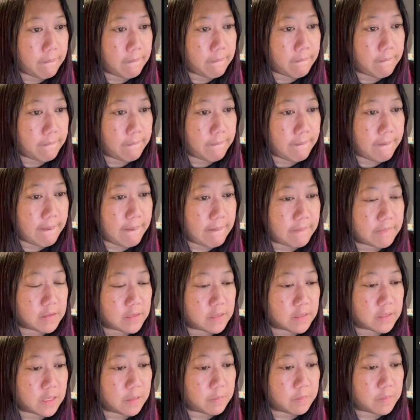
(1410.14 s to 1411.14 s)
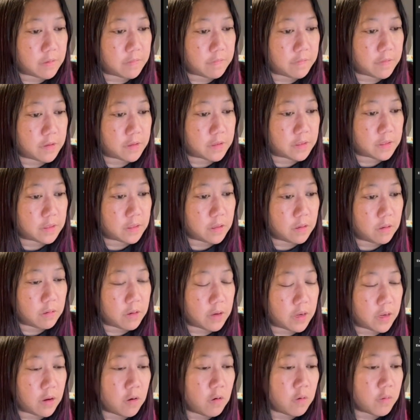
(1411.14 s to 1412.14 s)
Well, it's the same difference.
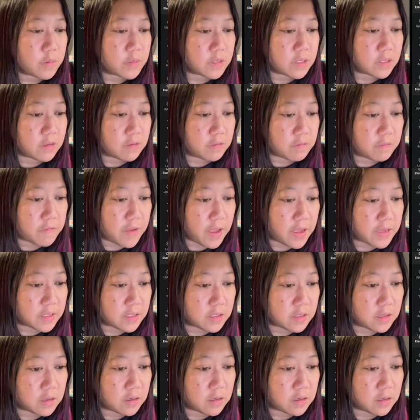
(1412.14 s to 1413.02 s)
Okay. Oh, it was a little faster.